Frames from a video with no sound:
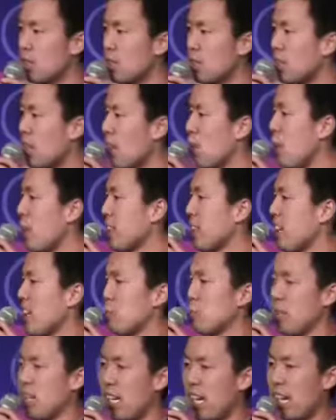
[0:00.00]
I want
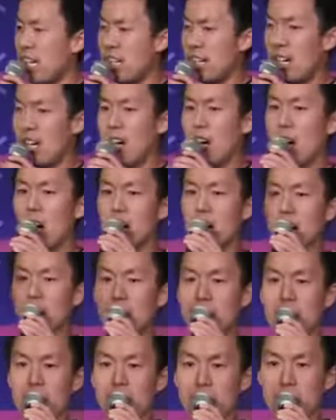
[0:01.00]
that banana a la
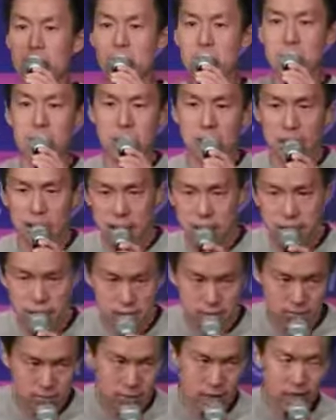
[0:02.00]
carte,
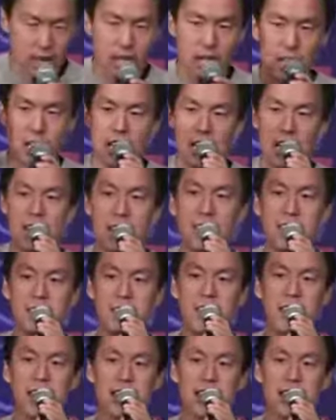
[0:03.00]
please. All right, thanks a lot,